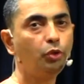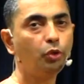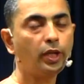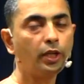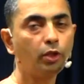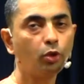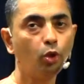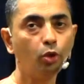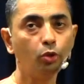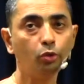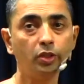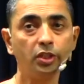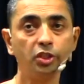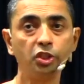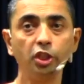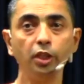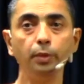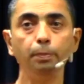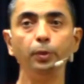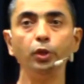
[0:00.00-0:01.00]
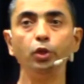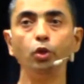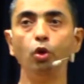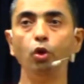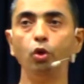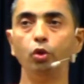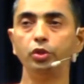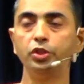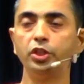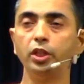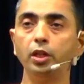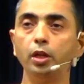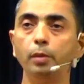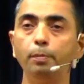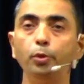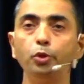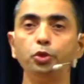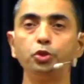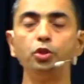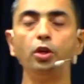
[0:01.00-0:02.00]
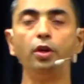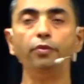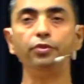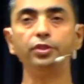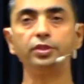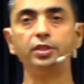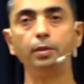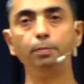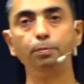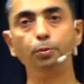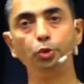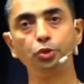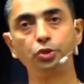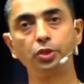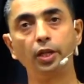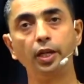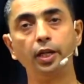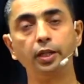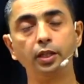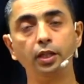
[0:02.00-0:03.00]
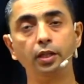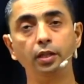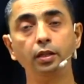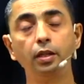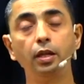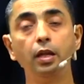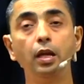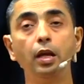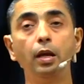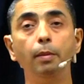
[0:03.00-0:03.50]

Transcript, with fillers: You can go to the GPO, General Post Office, and post the letter,